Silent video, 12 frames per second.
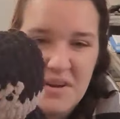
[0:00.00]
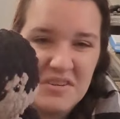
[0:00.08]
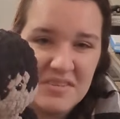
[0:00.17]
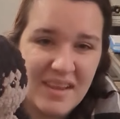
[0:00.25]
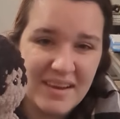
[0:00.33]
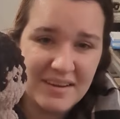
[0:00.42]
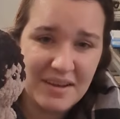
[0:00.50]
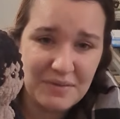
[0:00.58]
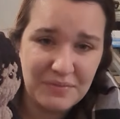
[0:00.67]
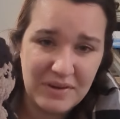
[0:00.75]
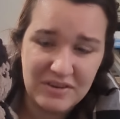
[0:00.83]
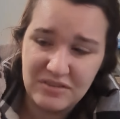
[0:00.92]
I just kind of got
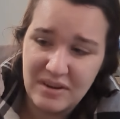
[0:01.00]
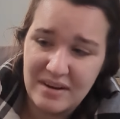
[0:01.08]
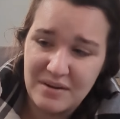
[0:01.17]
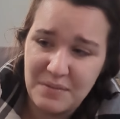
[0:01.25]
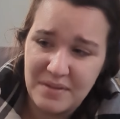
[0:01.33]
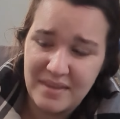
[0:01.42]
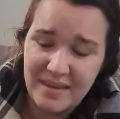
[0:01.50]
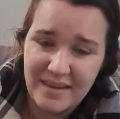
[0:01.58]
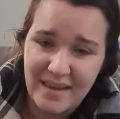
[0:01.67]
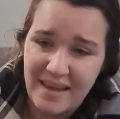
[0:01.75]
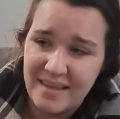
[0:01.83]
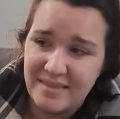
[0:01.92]
frustrated with it
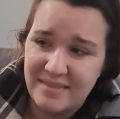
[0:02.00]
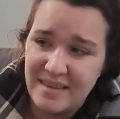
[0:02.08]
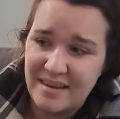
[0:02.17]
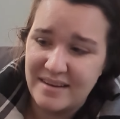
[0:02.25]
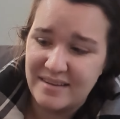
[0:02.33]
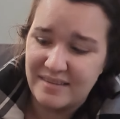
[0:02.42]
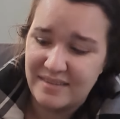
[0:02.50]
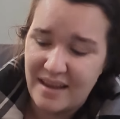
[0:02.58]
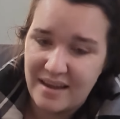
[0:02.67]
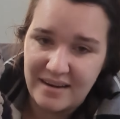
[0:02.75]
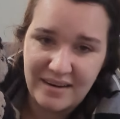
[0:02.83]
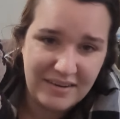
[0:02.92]
and set it
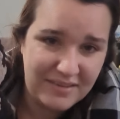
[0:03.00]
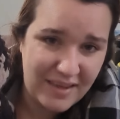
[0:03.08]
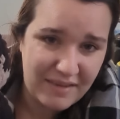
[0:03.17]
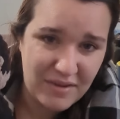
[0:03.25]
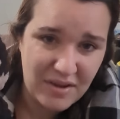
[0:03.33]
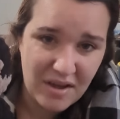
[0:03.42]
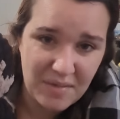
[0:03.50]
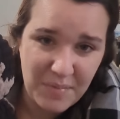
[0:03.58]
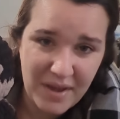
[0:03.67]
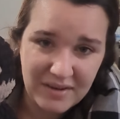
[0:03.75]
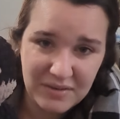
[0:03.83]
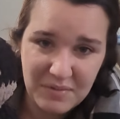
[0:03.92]
aside, and I just haven't gotten
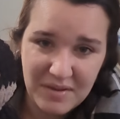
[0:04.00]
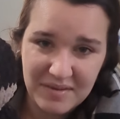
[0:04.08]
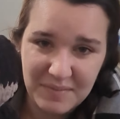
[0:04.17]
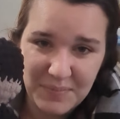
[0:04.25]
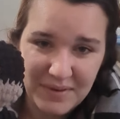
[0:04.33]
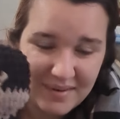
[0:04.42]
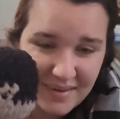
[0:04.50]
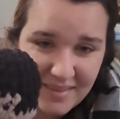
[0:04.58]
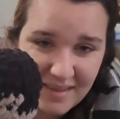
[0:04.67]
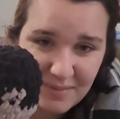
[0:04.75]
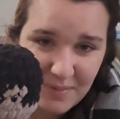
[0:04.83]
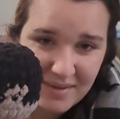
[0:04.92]
back to it. But
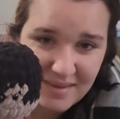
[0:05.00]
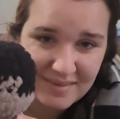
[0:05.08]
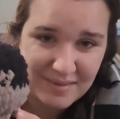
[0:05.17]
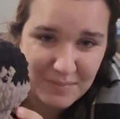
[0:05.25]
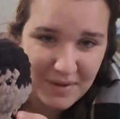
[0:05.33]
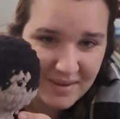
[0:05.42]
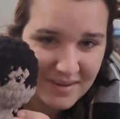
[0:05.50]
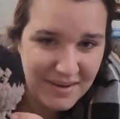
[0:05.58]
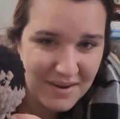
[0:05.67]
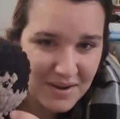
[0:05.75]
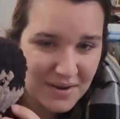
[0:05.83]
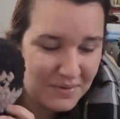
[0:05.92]
that's why he's in my
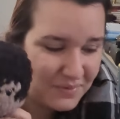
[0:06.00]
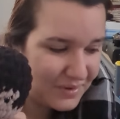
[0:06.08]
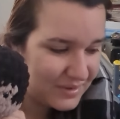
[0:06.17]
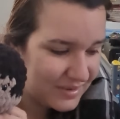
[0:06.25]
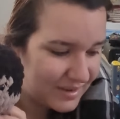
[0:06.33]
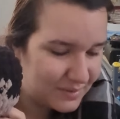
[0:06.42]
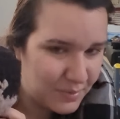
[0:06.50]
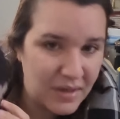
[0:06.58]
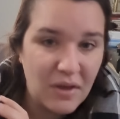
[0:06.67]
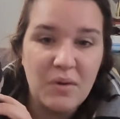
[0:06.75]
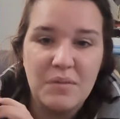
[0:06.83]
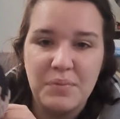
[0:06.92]
rejects pile.
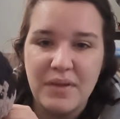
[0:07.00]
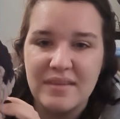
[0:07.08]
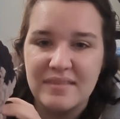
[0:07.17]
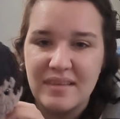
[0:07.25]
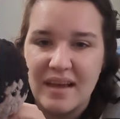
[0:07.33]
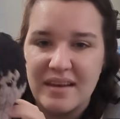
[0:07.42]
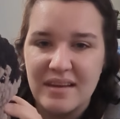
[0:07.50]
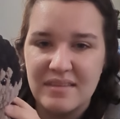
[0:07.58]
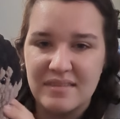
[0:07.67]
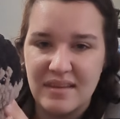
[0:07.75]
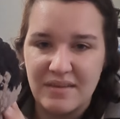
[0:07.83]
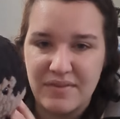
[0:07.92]
Oh, and plus I didn't
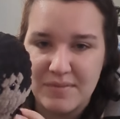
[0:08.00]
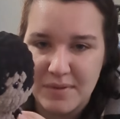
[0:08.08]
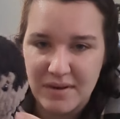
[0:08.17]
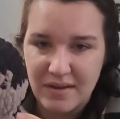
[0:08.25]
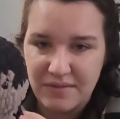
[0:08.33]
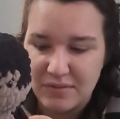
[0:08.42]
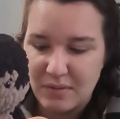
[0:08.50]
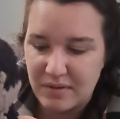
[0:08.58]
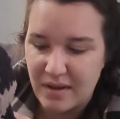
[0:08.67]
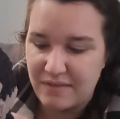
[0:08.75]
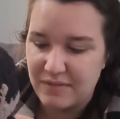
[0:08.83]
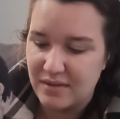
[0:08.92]
stuff him enough, so I'd
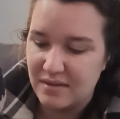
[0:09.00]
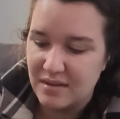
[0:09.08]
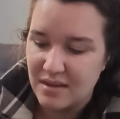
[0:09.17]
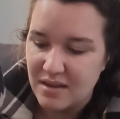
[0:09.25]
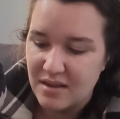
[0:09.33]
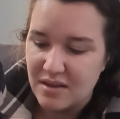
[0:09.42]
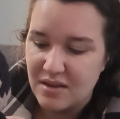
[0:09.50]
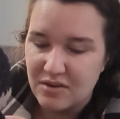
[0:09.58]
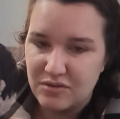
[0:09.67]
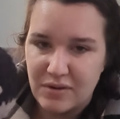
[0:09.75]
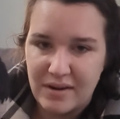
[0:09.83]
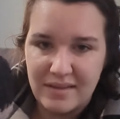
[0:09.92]
have to
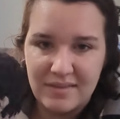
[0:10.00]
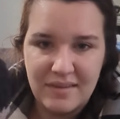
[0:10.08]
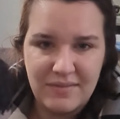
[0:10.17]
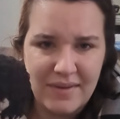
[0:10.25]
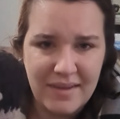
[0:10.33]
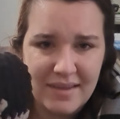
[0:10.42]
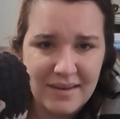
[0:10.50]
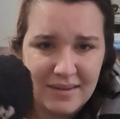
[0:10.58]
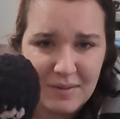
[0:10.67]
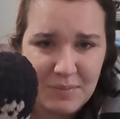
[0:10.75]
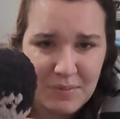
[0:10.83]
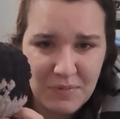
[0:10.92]
try and see if I can get
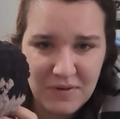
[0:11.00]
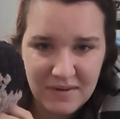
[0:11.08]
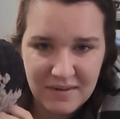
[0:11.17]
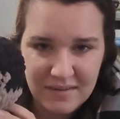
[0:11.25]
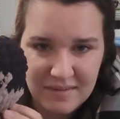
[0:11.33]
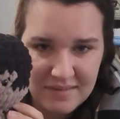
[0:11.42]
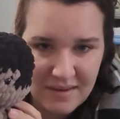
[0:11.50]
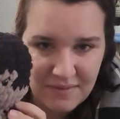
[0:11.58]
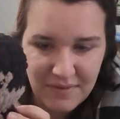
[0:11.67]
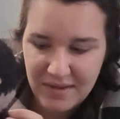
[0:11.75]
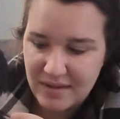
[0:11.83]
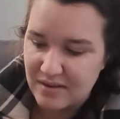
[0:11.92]
bit more
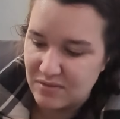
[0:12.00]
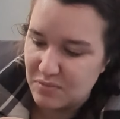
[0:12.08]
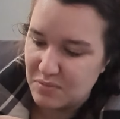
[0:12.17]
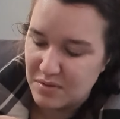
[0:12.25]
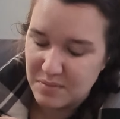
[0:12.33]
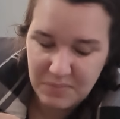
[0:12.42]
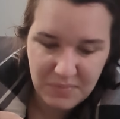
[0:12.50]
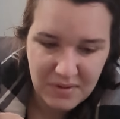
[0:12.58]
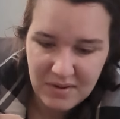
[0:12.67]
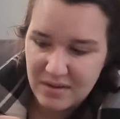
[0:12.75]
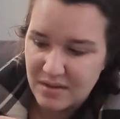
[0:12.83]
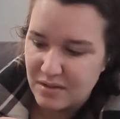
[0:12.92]
stuffing into him
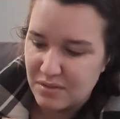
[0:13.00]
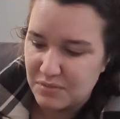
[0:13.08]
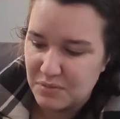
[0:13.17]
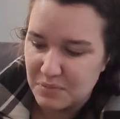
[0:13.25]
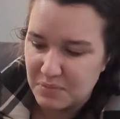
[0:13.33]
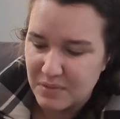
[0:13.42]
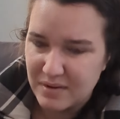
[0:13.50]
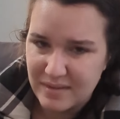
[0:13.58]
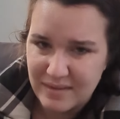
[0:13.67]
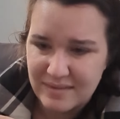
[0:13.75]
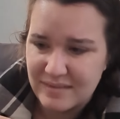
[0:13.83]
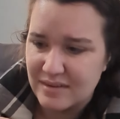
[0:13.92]
through one of
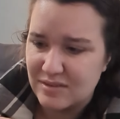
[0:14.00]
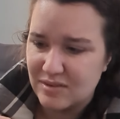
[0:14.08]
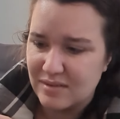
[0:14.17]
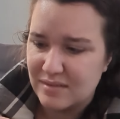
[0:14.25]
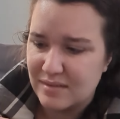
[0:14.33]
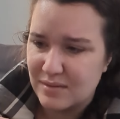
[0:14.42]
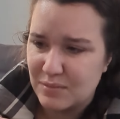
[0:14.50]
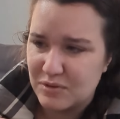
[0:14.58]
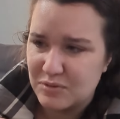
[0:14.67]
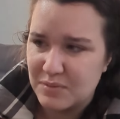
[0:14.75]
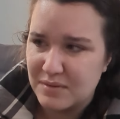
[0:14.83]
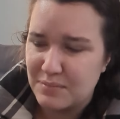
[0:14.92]
these stitches,
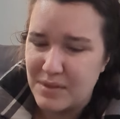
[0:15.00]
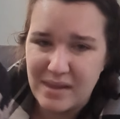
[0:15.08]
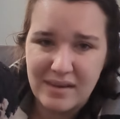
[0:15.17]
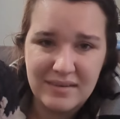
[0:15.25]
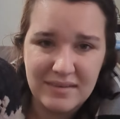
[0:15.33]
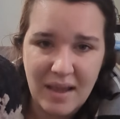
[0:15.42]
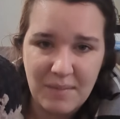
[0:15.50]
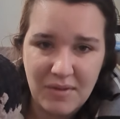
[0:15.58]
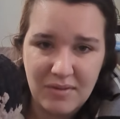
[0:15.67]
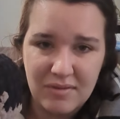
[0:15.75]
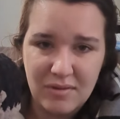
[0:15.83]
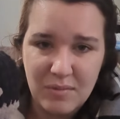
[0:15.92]
which would be time
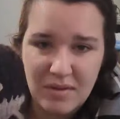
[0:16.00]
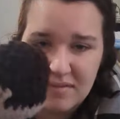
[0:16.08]
consuming.